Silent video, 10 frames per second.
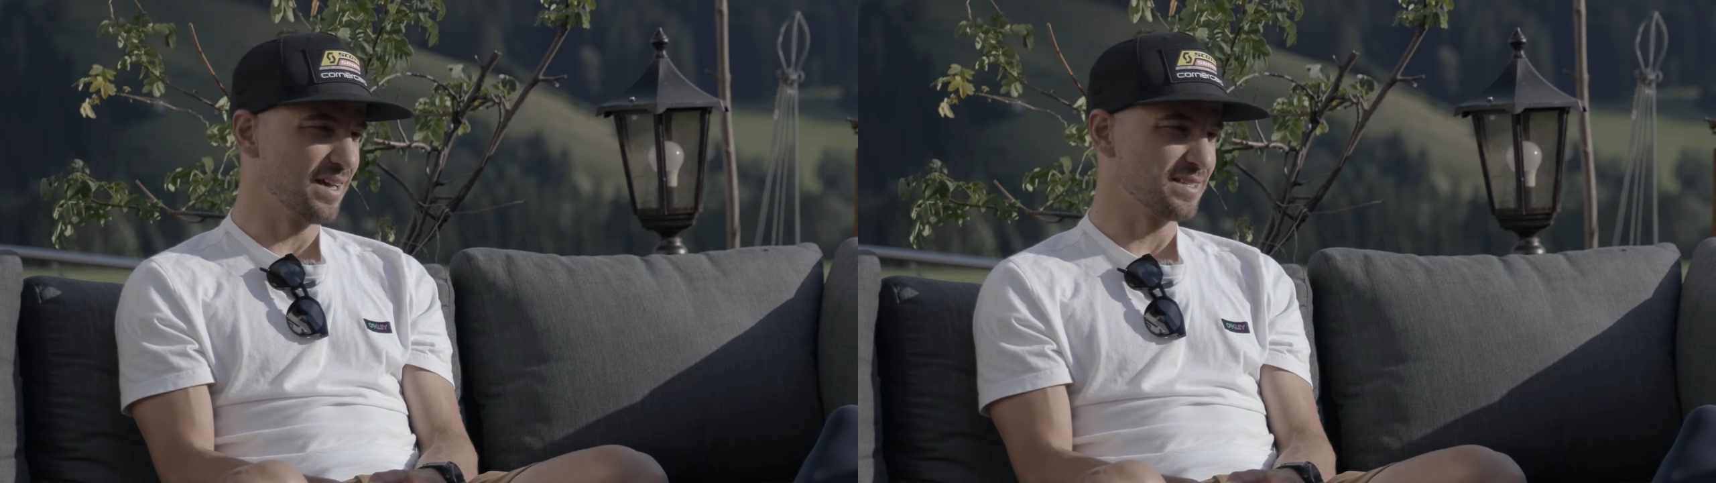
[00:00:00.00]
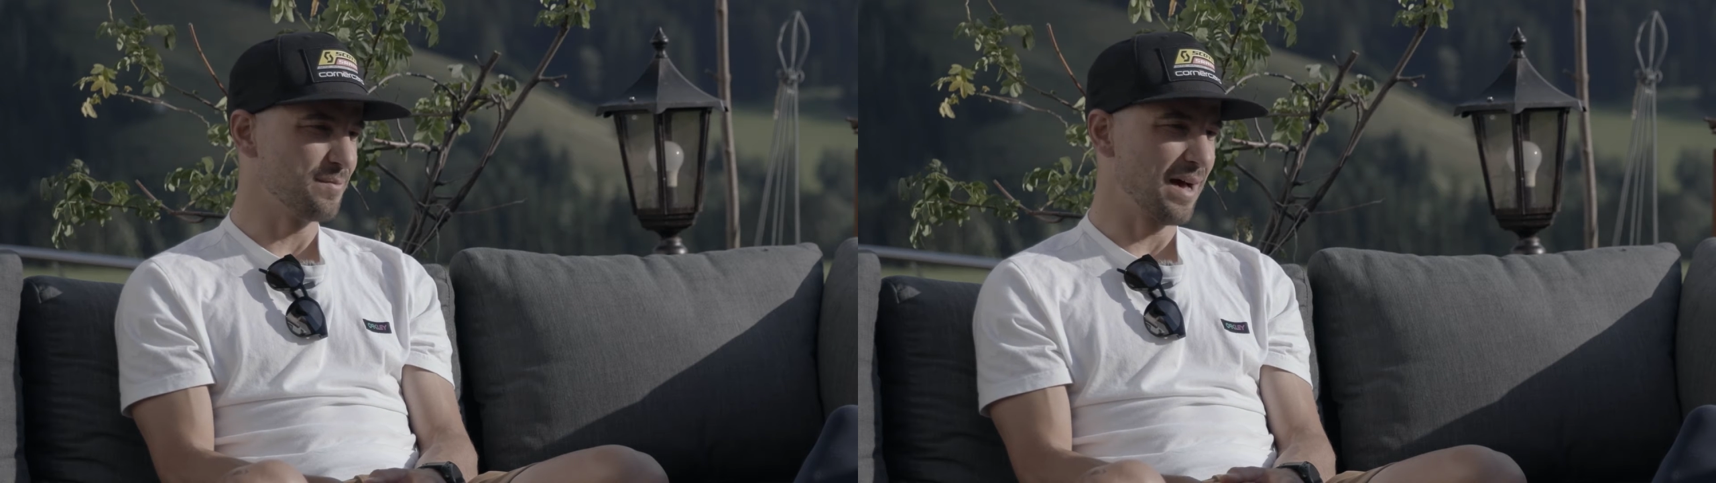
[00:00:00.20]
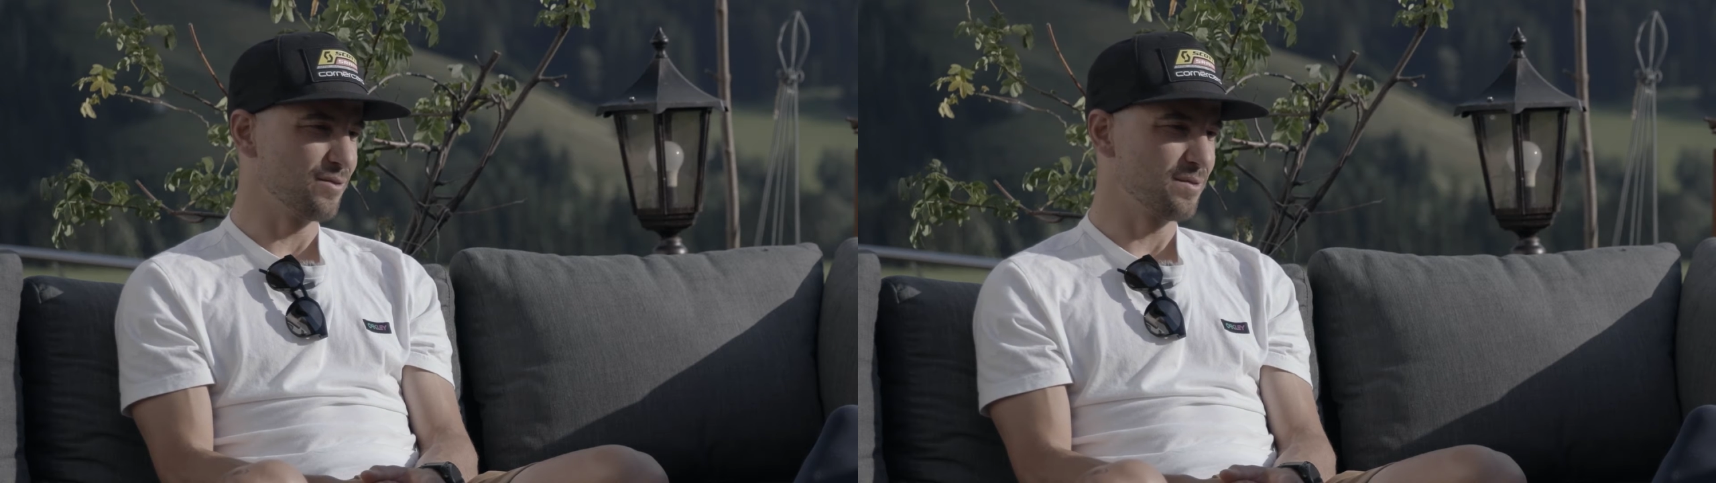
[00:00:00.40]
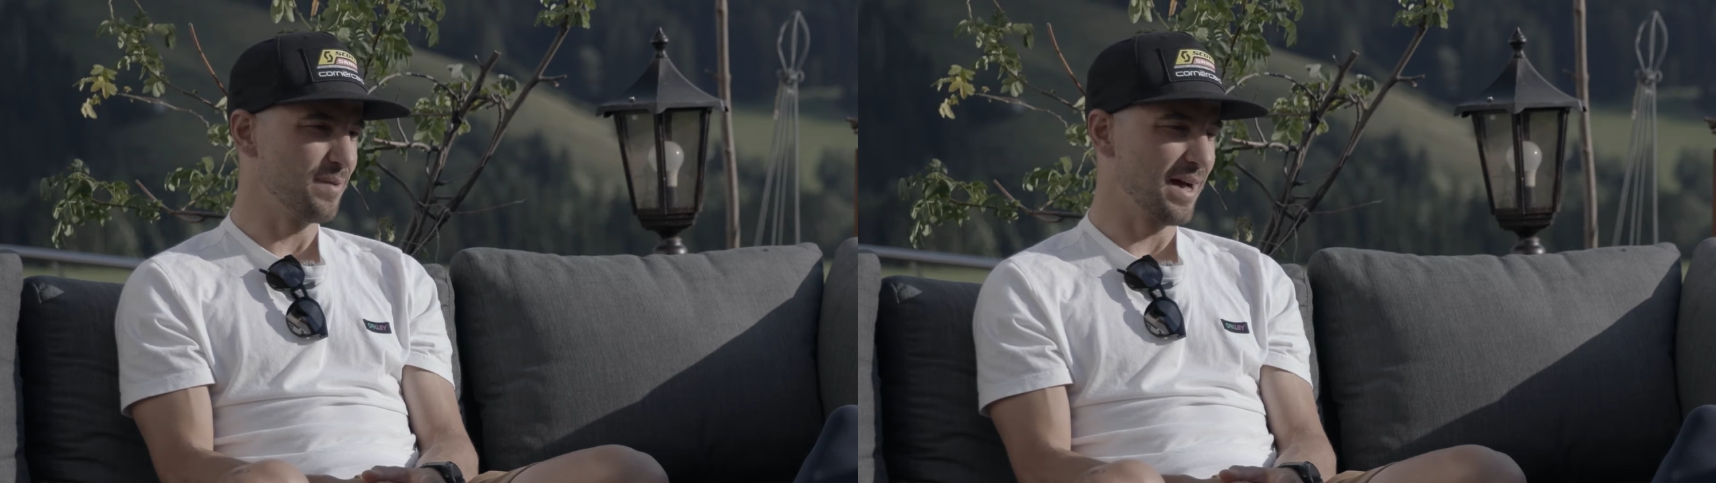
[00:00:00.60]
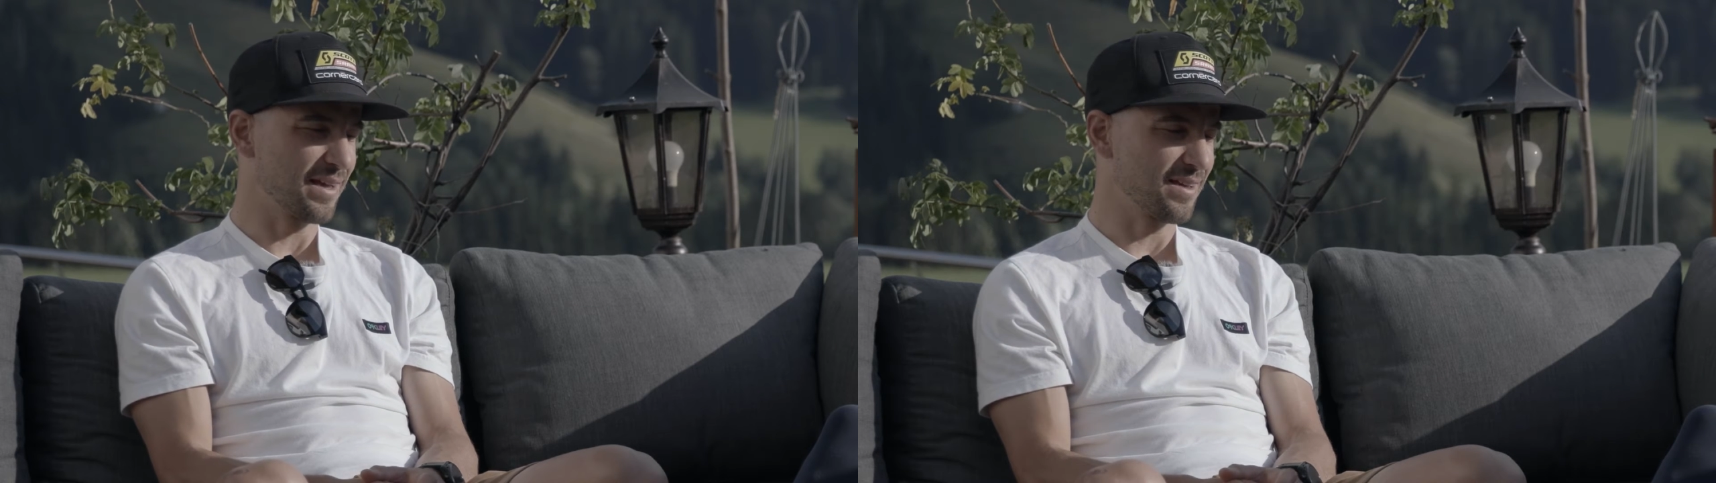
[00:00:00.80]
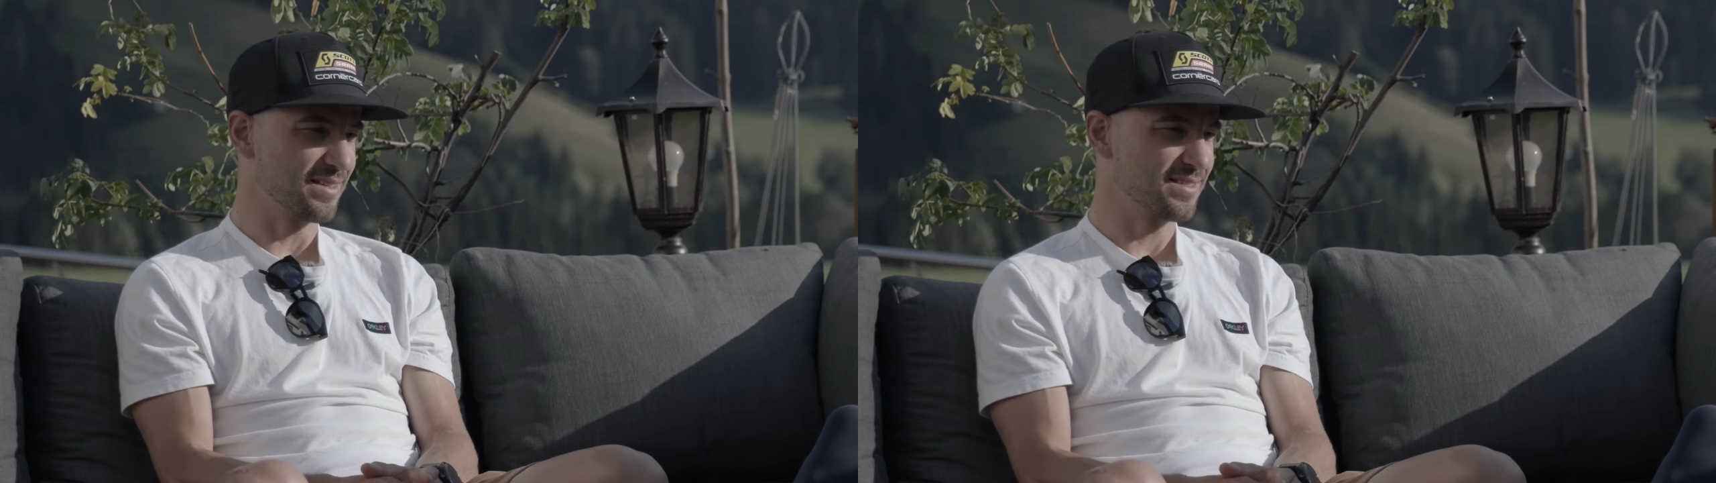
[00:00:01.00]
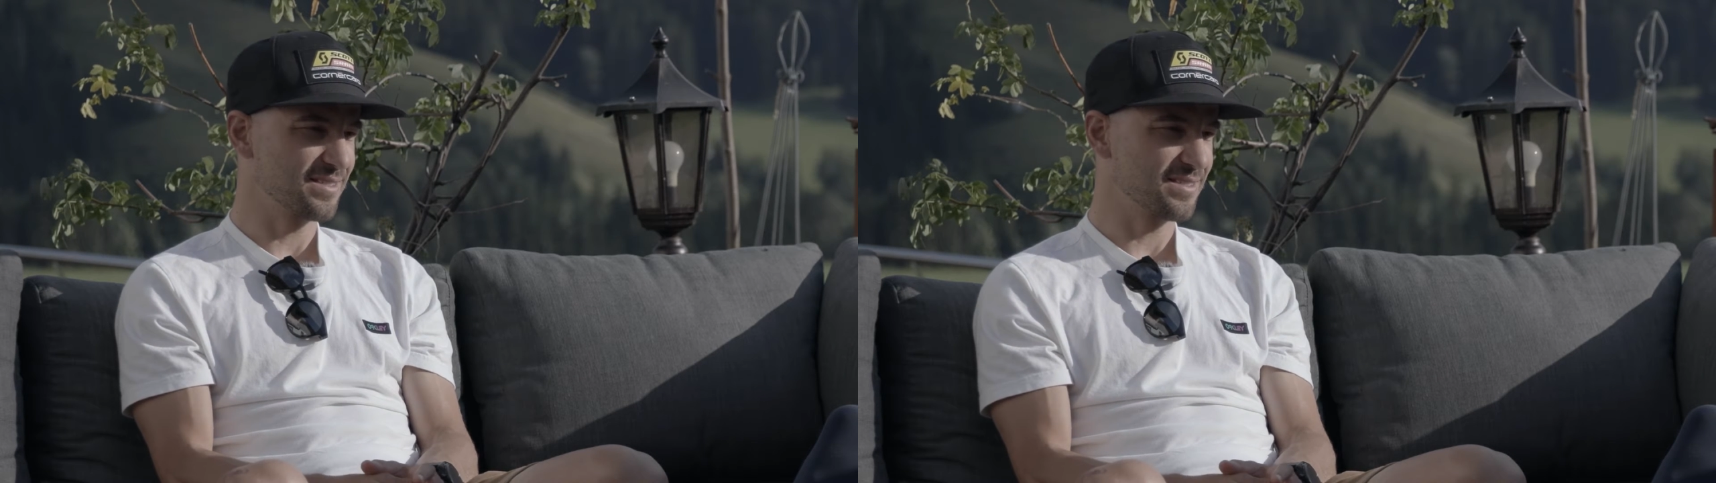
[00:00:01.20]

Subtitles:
as a mountain biker,